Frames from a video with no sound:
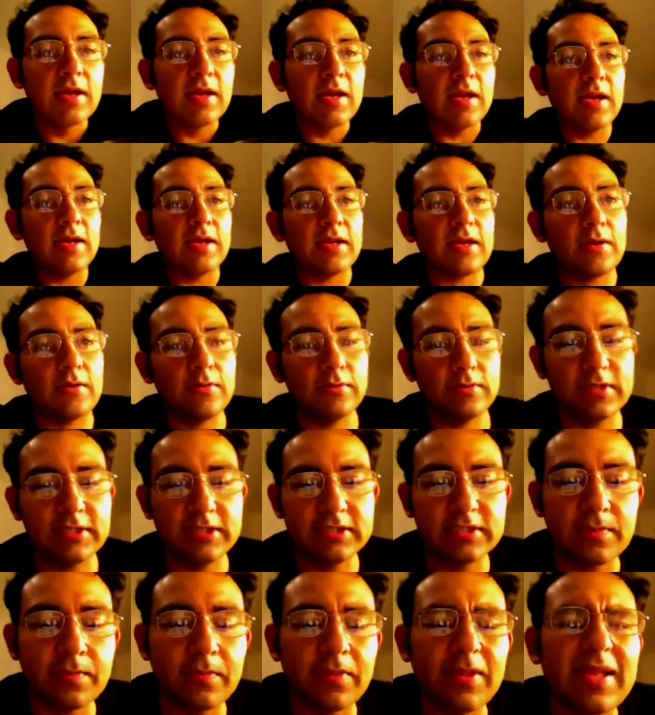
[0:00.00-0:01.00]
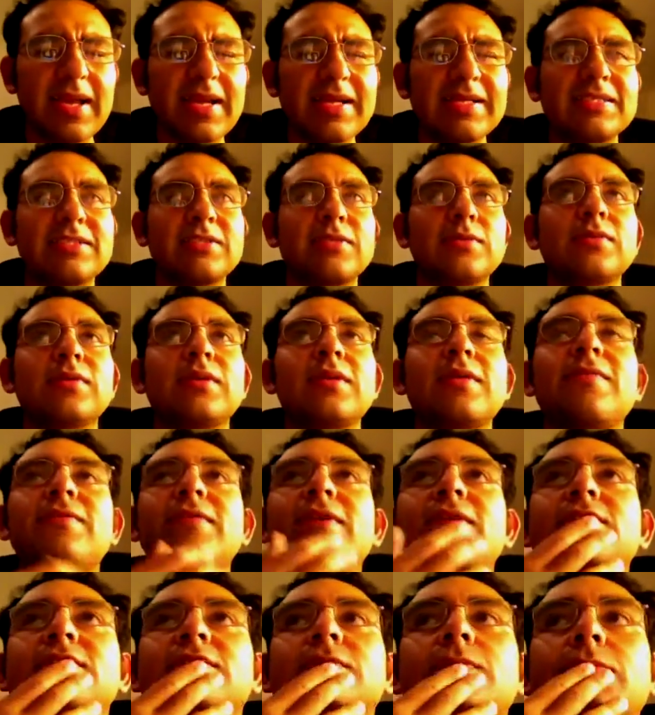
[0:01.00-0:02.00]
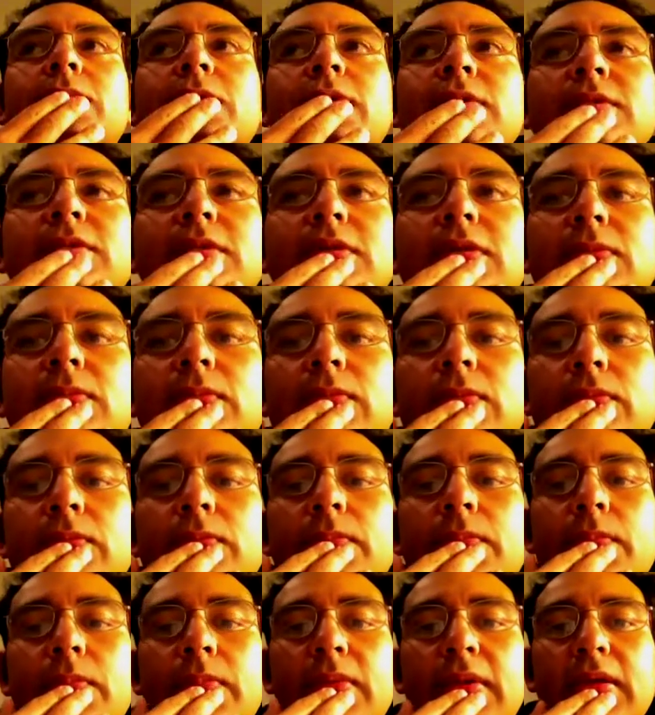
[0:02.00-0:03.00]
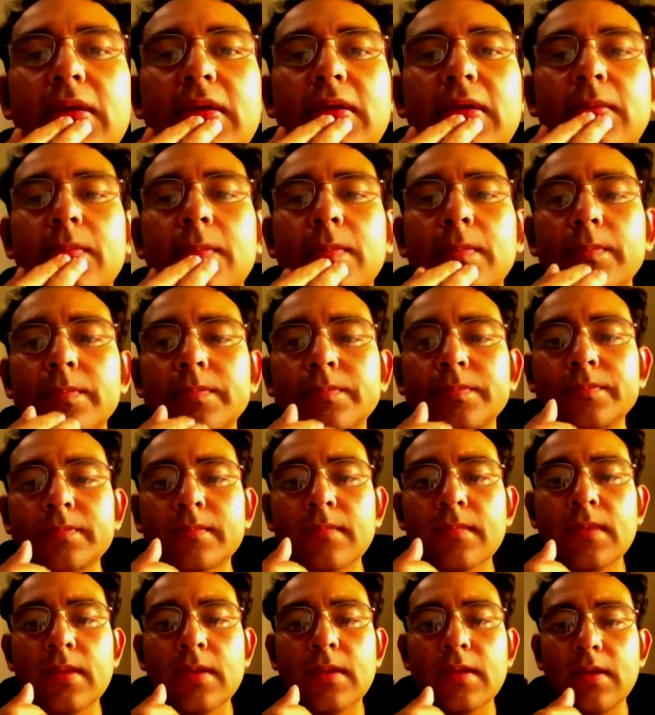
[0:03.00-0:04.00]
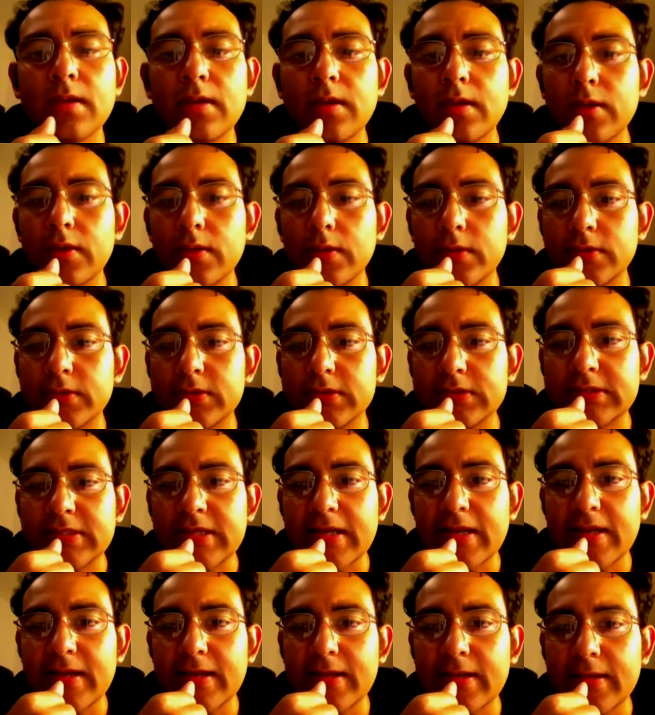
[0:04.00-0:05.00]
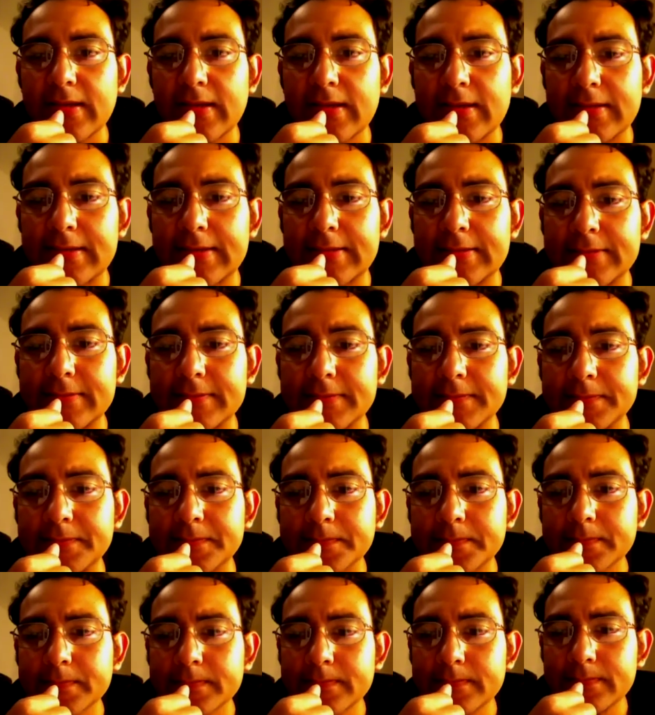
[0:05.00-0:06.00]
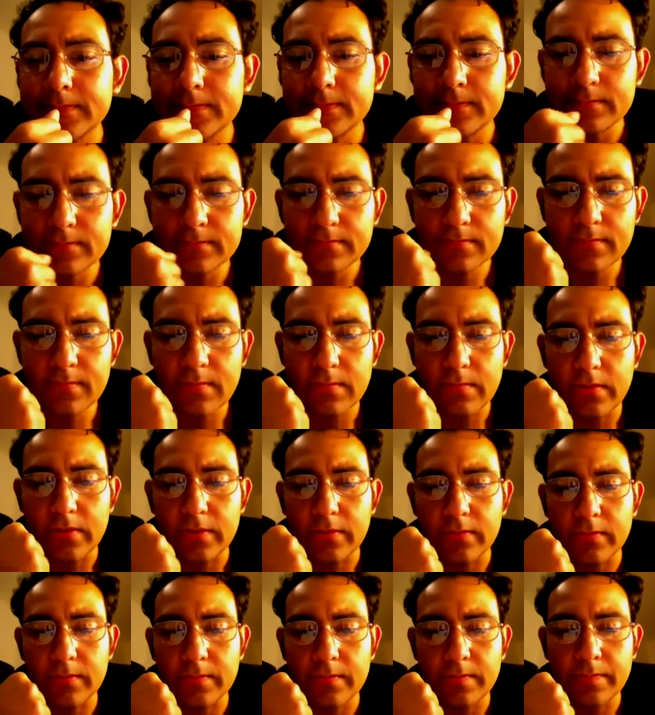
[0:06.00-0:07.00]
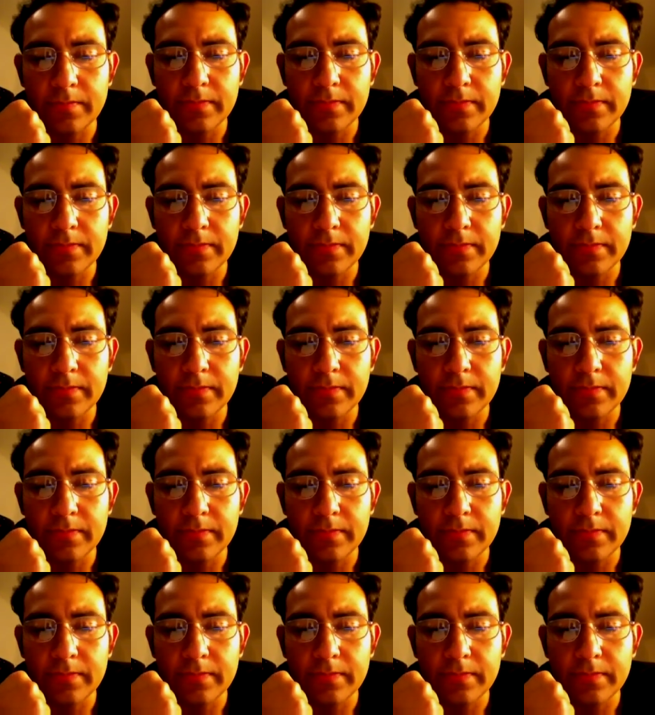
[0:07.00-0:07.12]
And how this applies to the Venus Project will be, to say, well,